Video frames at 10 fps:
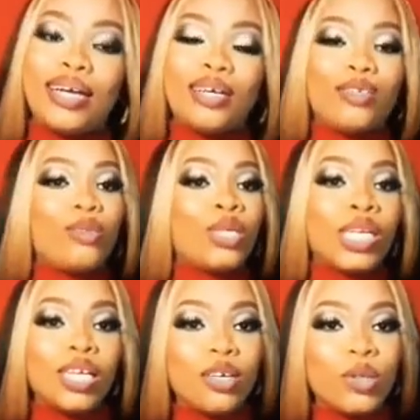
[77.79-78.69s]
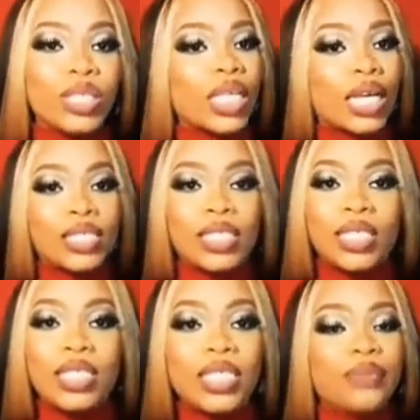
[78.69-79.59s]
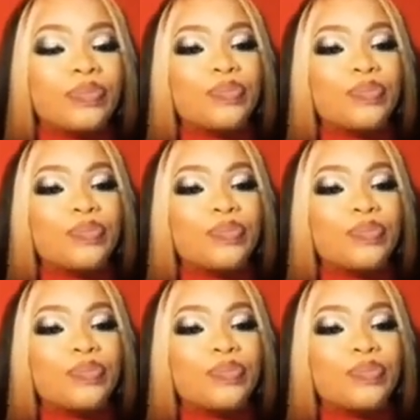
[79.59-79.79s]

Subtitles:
And I was born in Lagos. That's giddy.